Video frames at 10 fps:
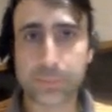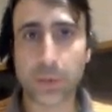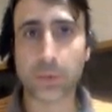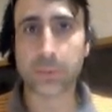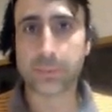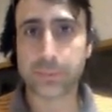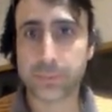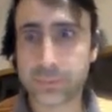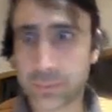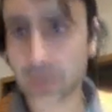Oh,
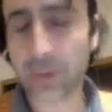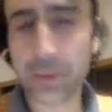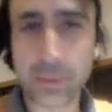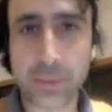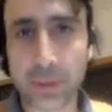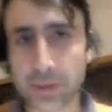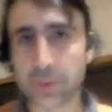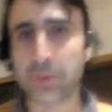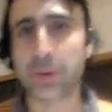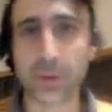sorry, didn't realise I
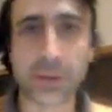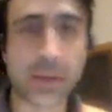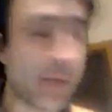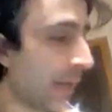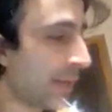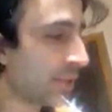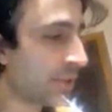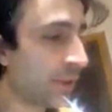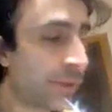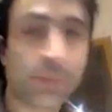was recording. And
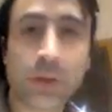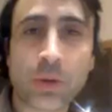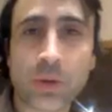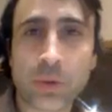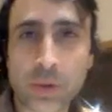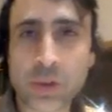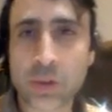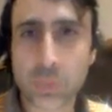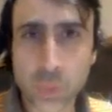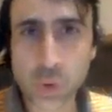so, what's
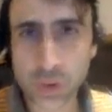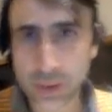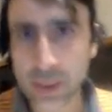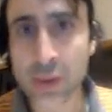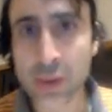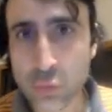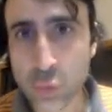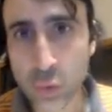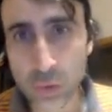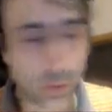the rule? The
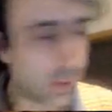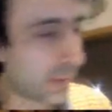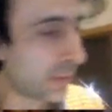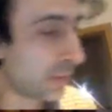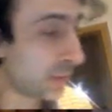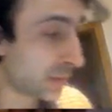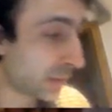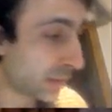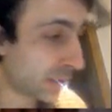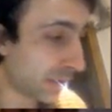rule is
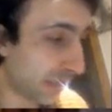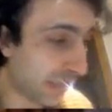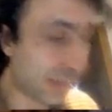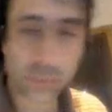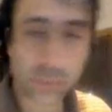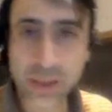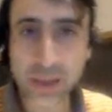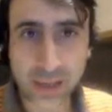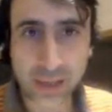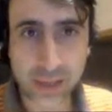
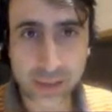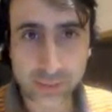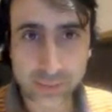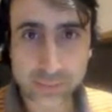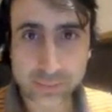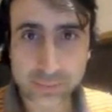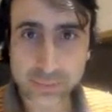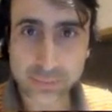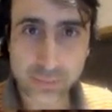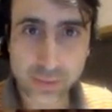NPR,
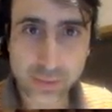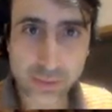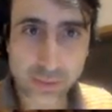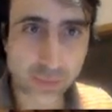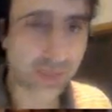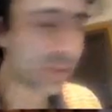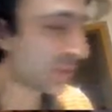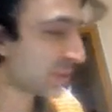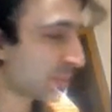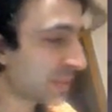or it's
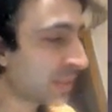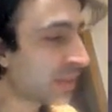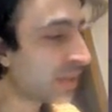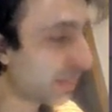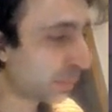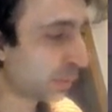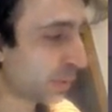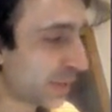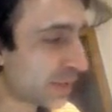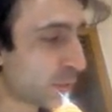just basically the number of
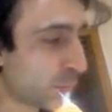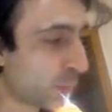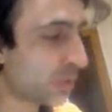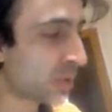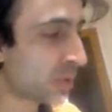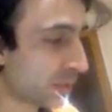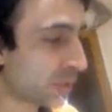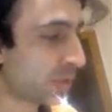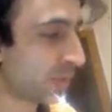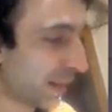ways an ordered
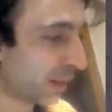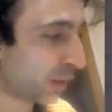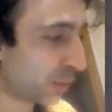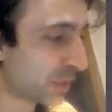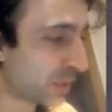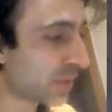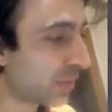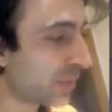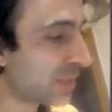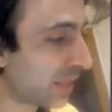selection of R objects
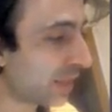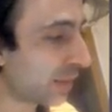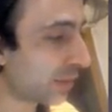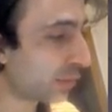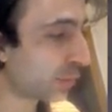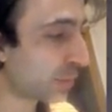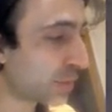can be taken from a